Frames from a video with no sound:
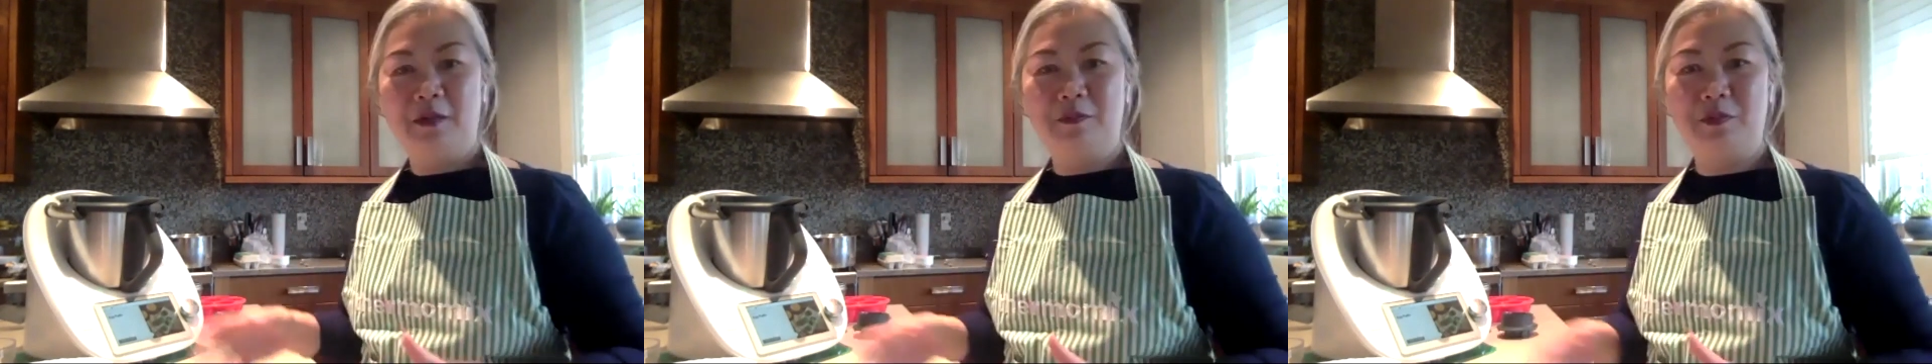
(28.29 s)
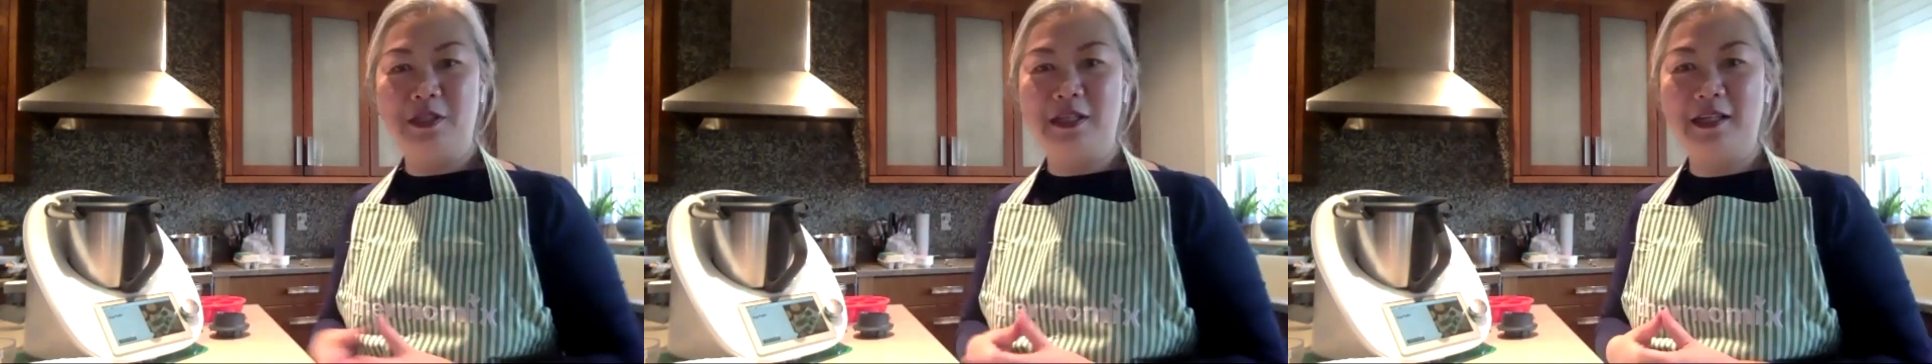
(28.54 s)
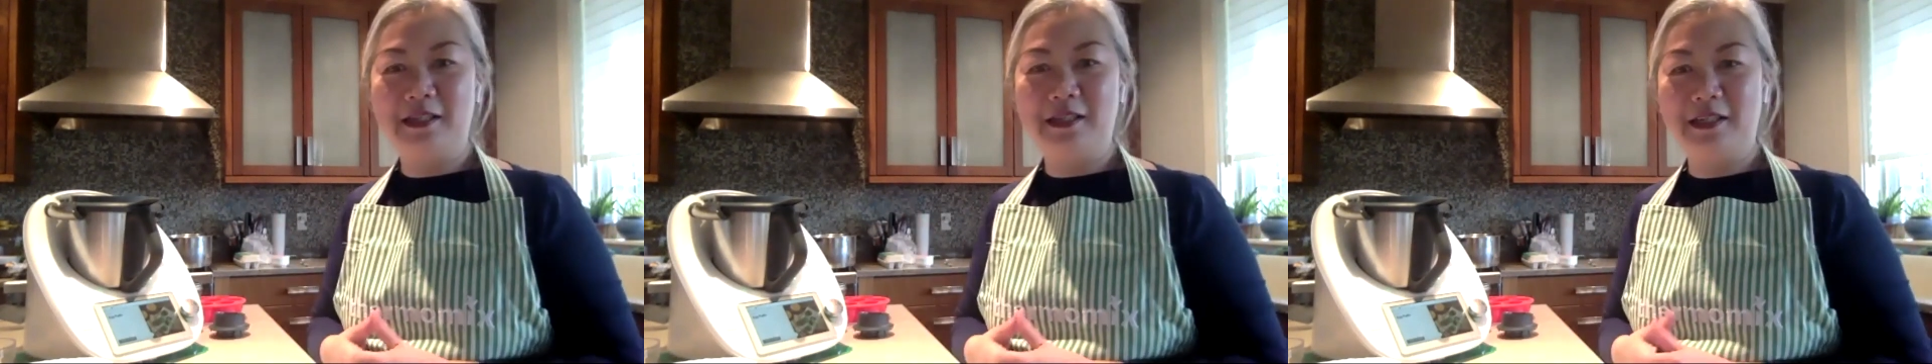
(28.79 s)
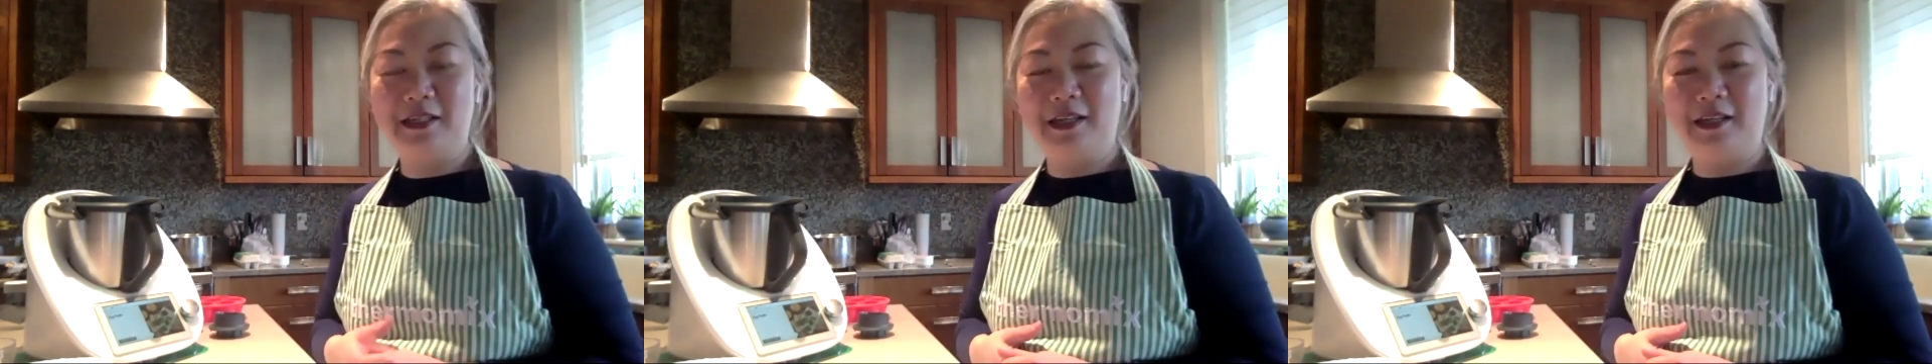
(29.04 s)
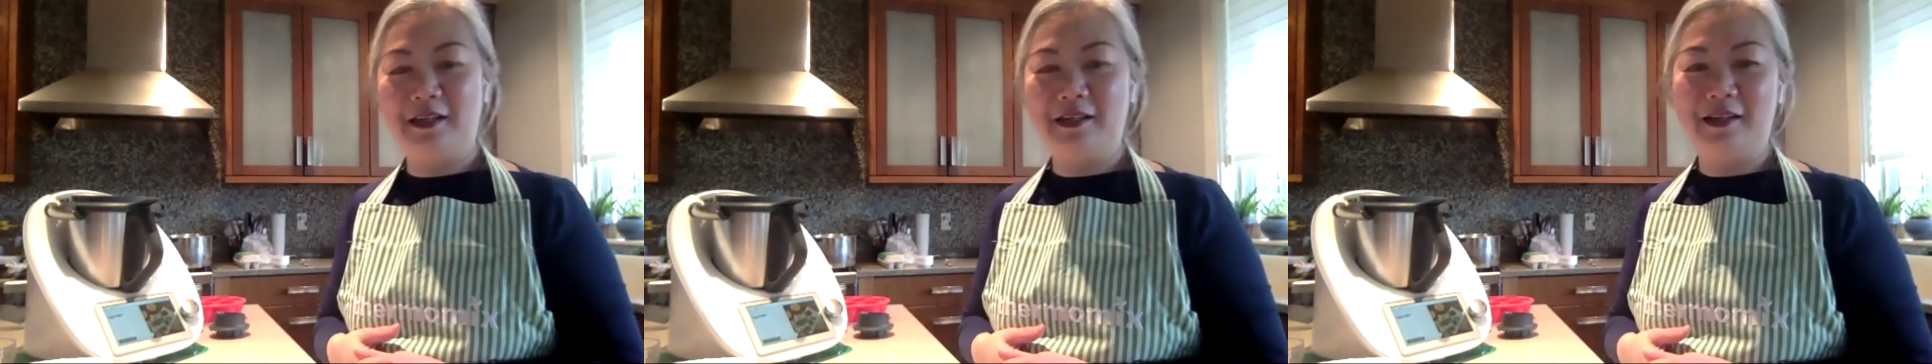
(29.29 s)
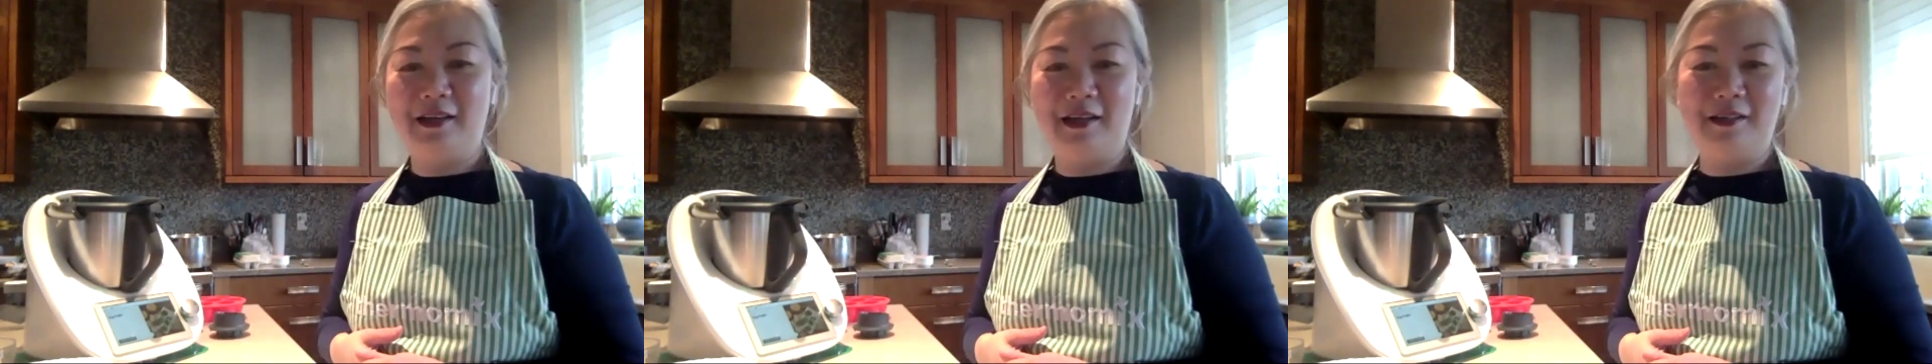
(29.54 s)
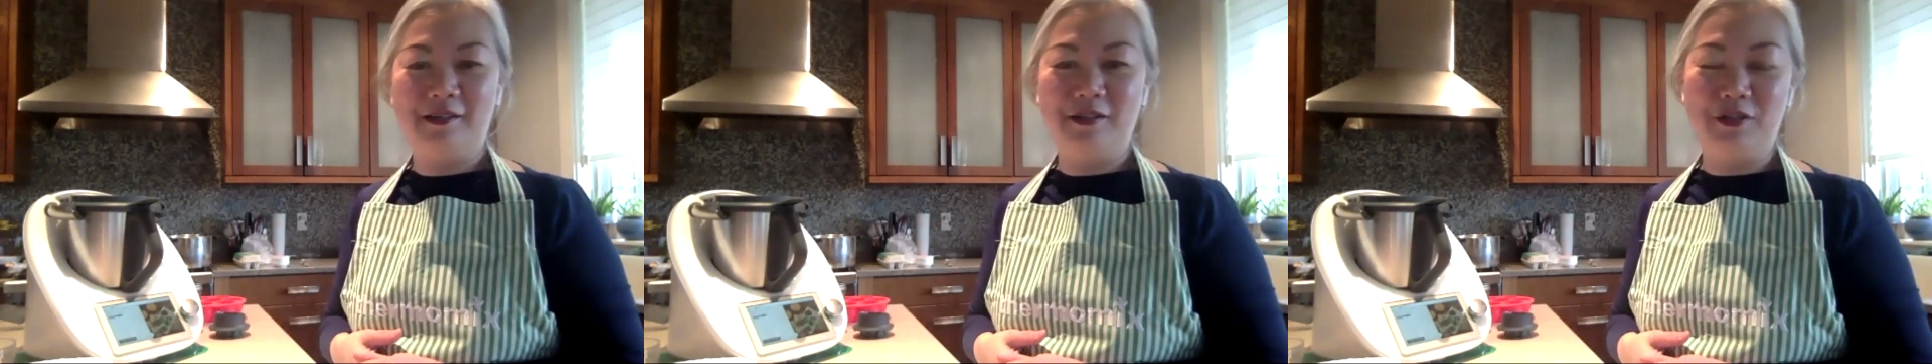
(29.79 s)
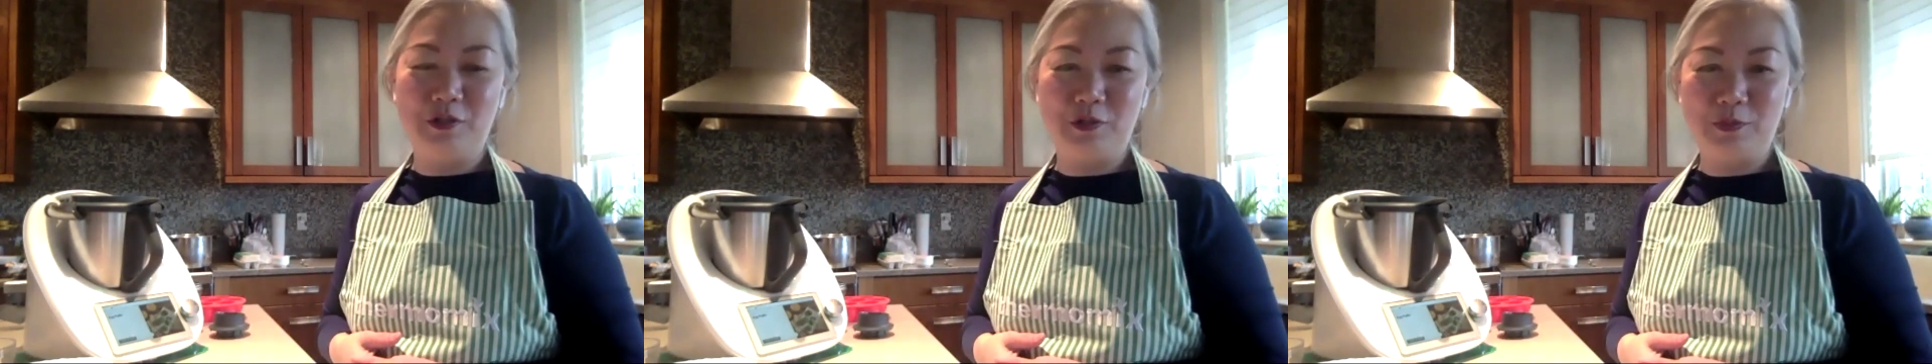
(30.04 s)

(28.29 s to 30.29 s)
present it in and use